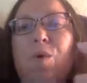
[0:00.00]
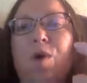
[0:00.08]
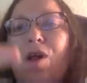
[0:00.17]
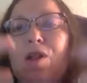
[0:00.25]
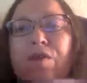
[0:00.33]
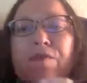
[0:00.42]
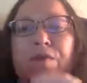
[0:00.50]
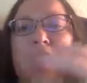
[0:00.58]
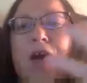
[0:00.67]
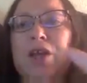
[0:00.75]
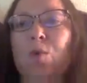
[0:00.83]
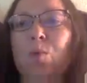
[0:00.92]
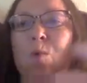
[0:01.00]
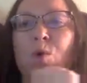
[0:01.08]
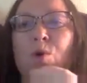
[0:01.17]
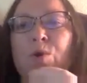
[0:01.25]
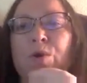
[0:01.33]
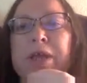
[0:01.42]
all of the kind of
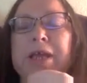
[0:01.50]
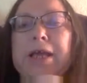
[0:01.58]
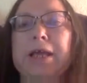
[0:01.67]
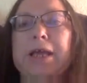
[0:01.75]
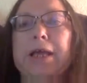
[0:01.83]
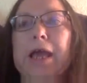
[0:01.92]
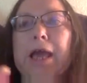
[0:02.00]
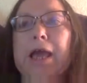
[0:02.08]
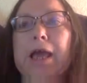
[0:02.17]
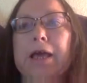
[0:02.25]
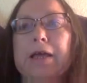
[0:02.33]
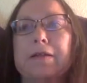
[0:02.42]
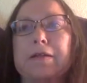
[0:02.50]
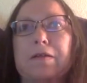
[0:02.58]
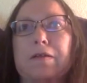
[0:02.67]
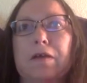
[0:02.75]
wording and